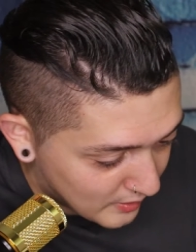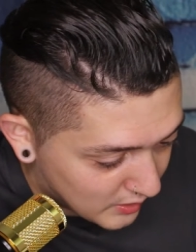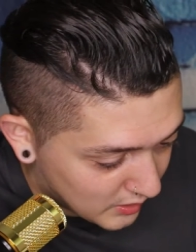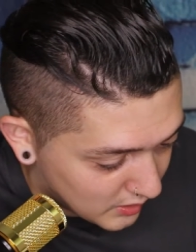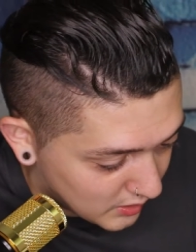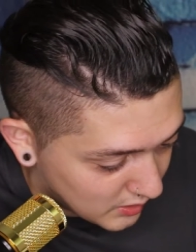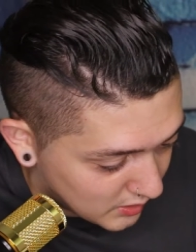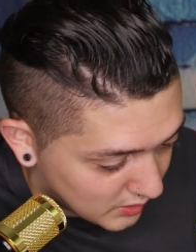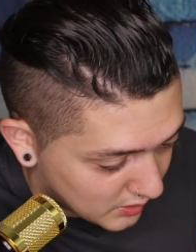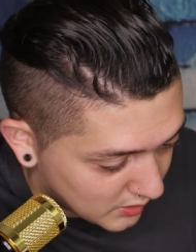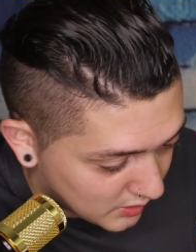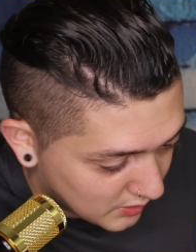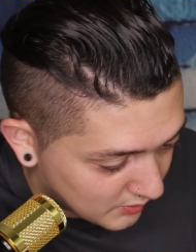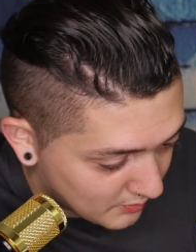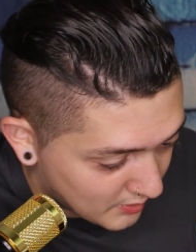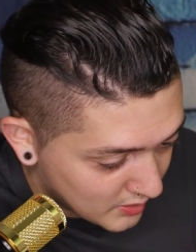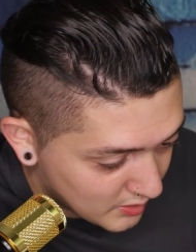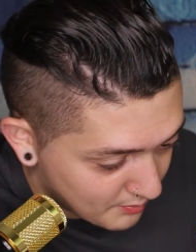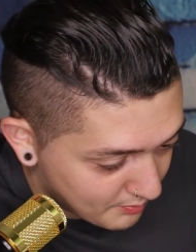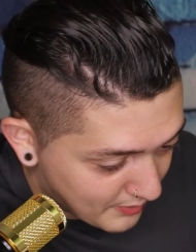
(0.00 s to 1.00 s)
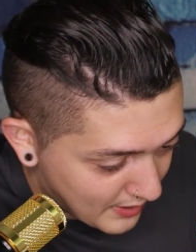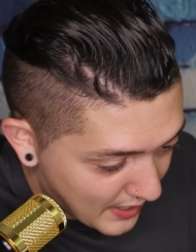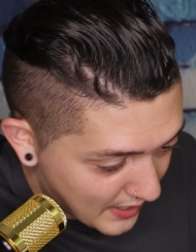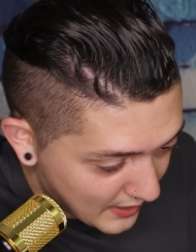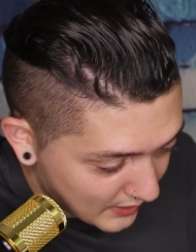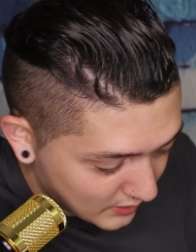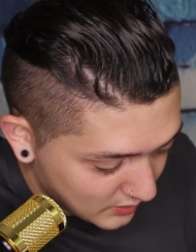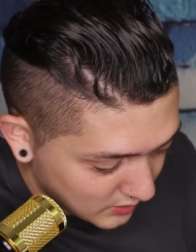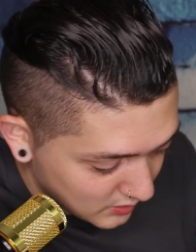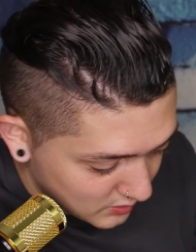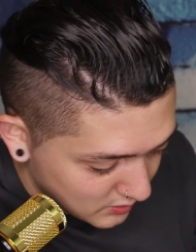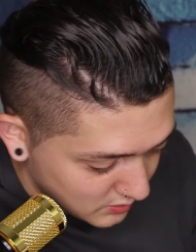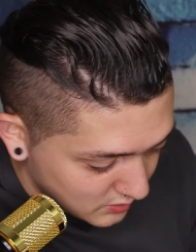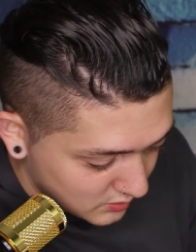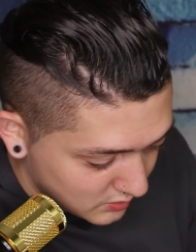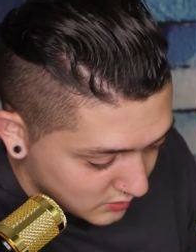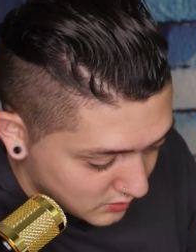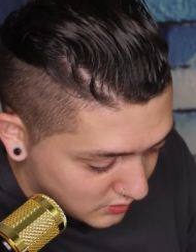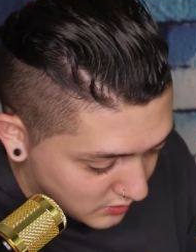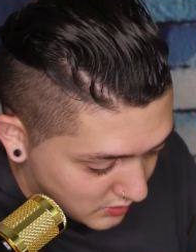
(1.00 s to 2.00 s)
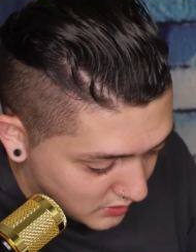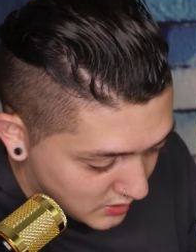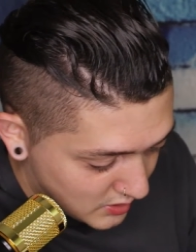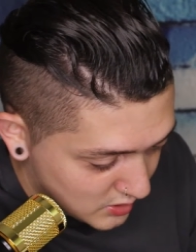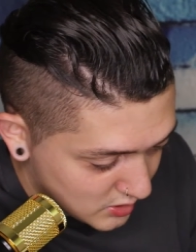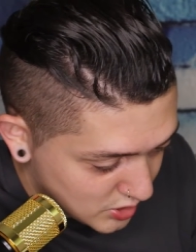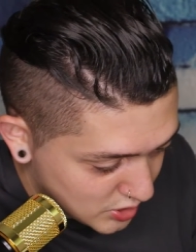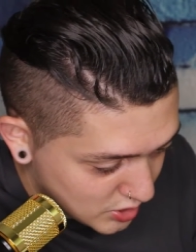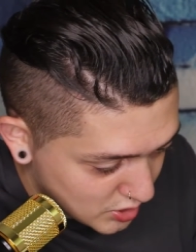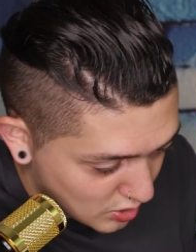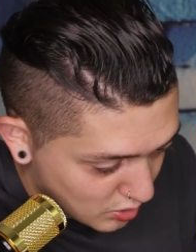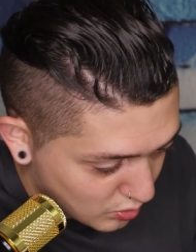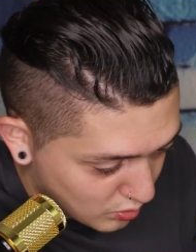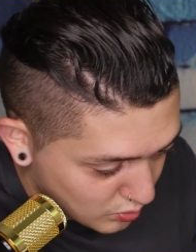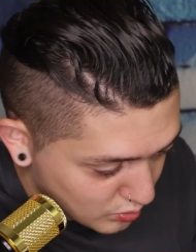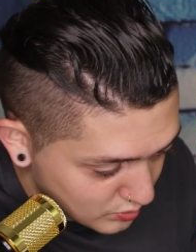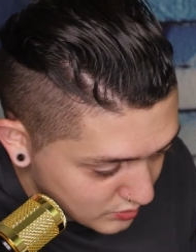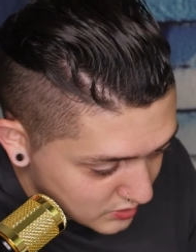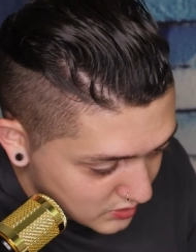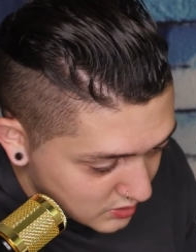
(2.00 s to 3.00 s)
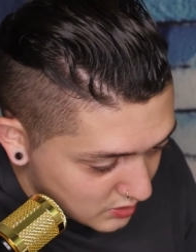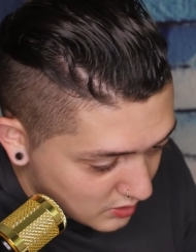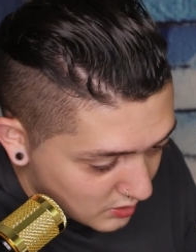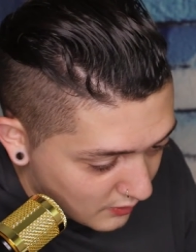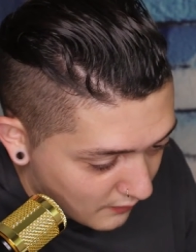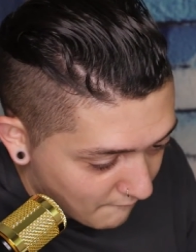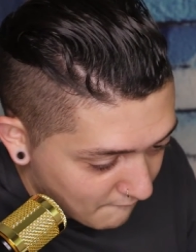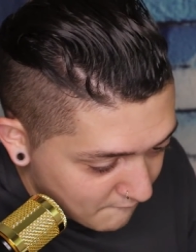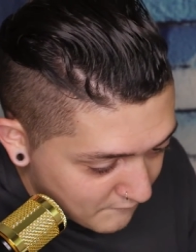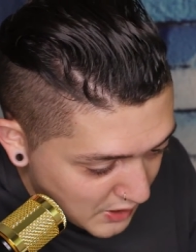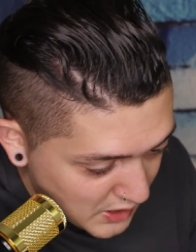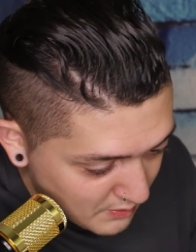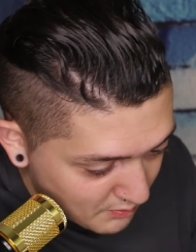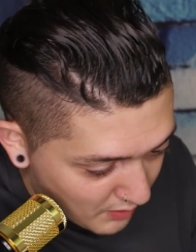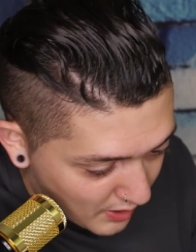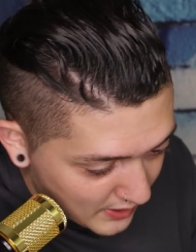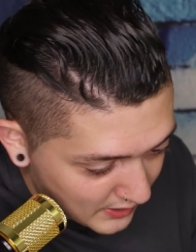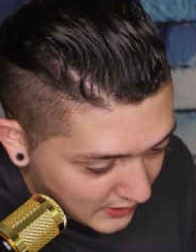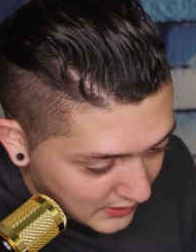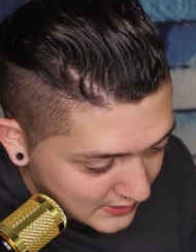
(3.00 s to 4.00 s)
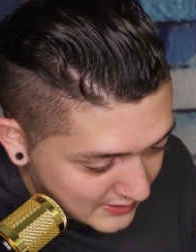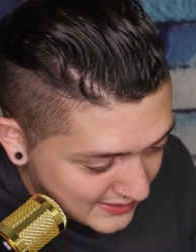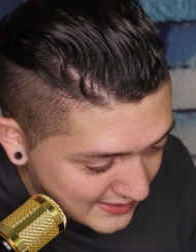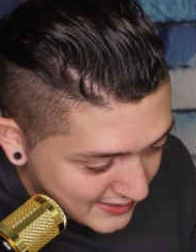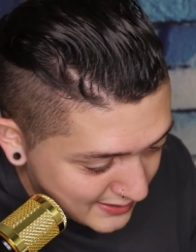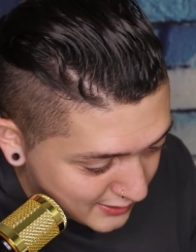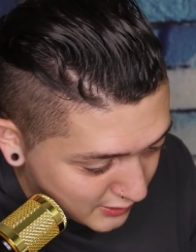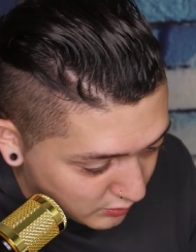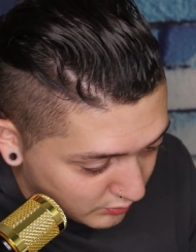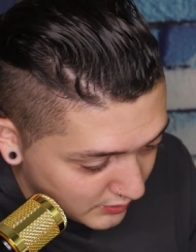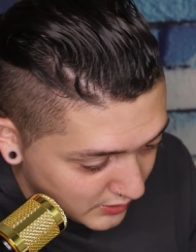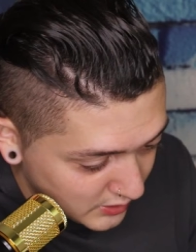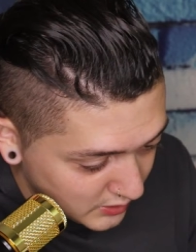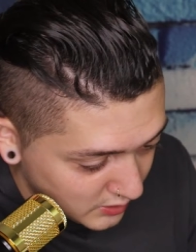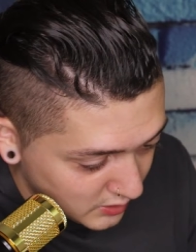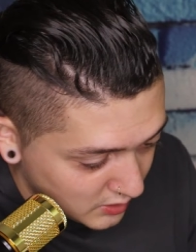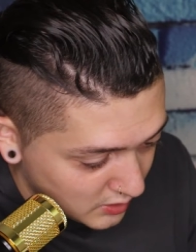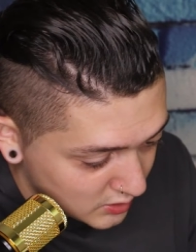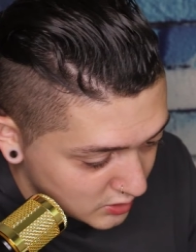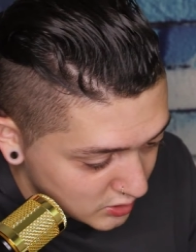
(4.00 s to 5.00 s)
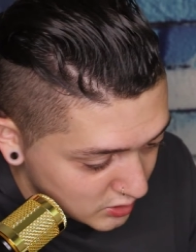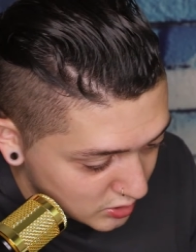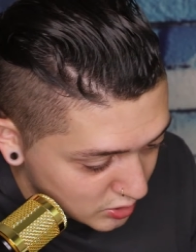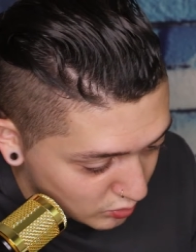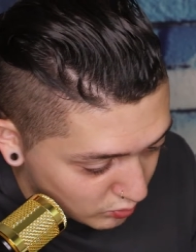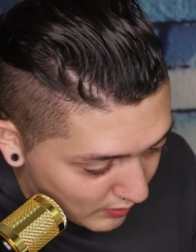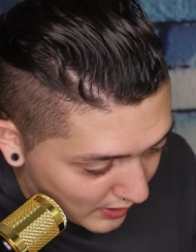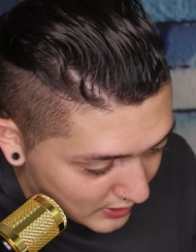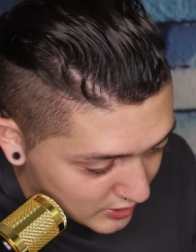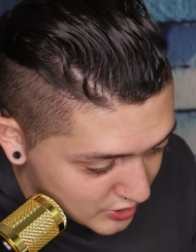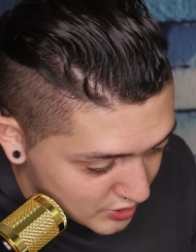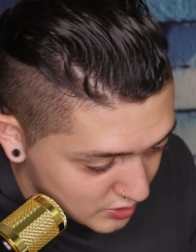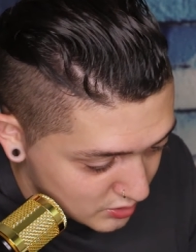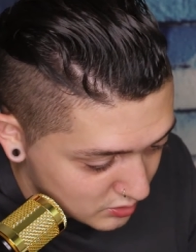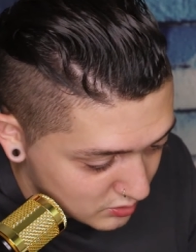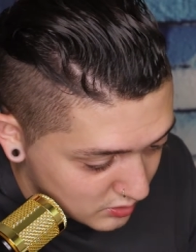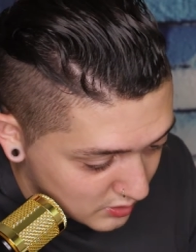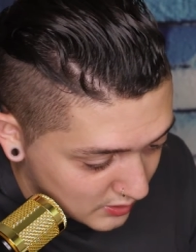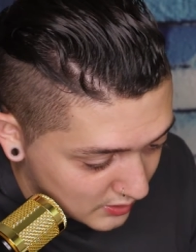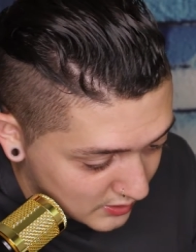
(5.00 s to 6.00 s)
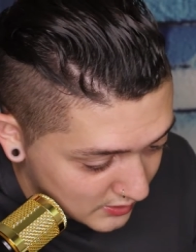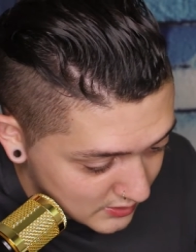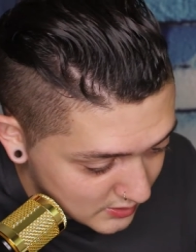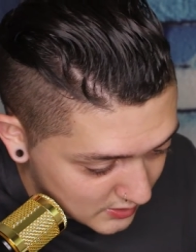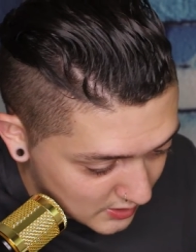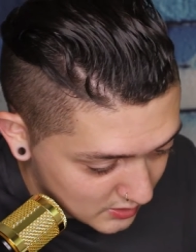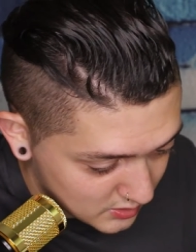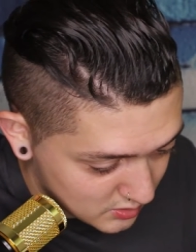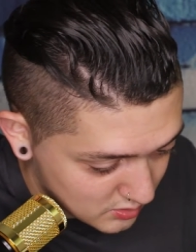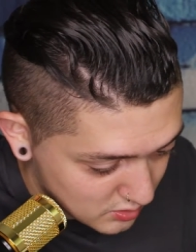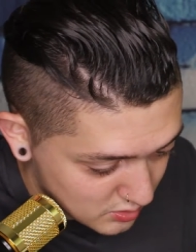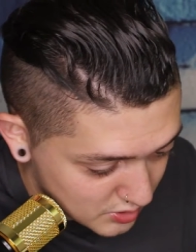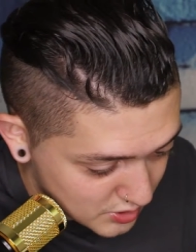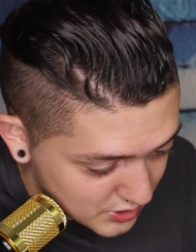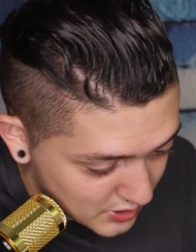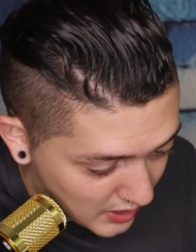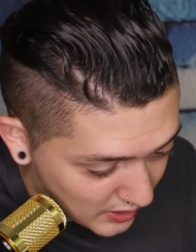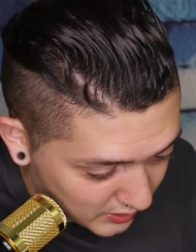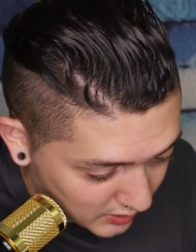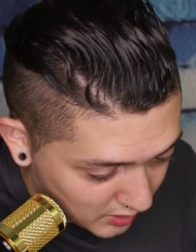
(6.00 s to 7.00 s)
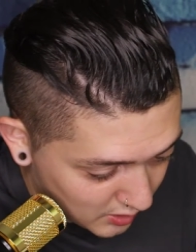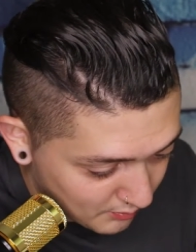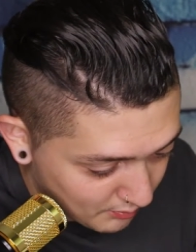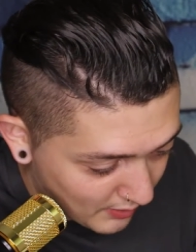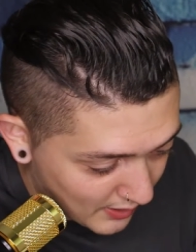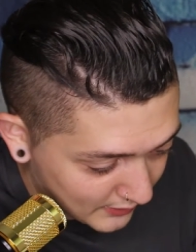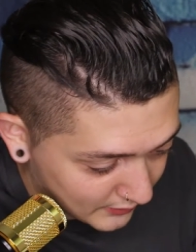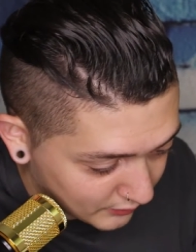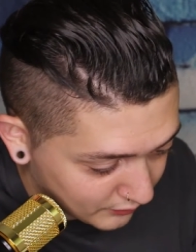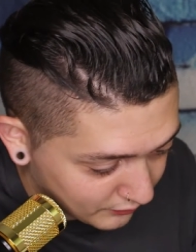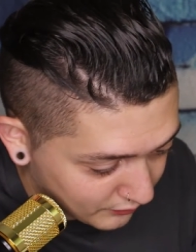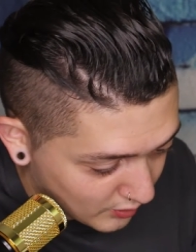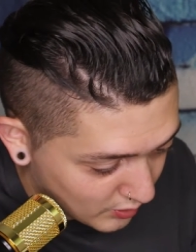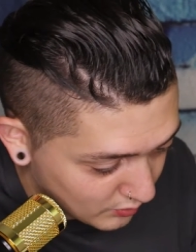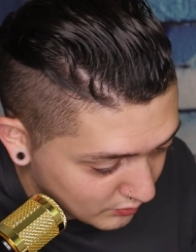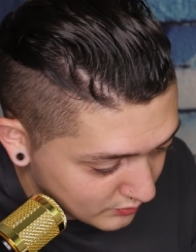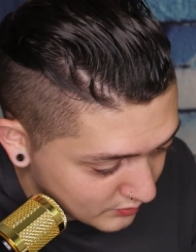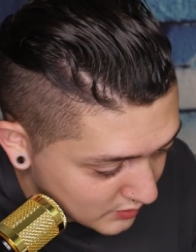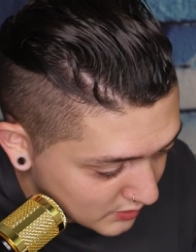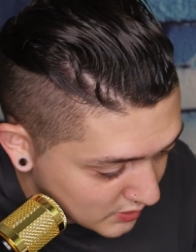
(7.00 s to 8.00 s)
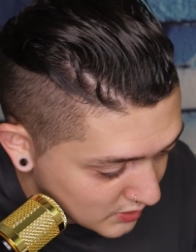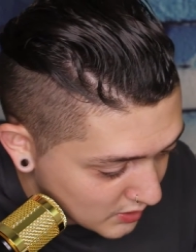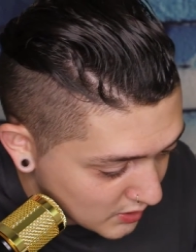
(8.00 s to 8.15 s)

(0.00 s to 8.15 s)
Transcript: Um, on the back, it shows V-Mic D three directional condenser shotgun microphone.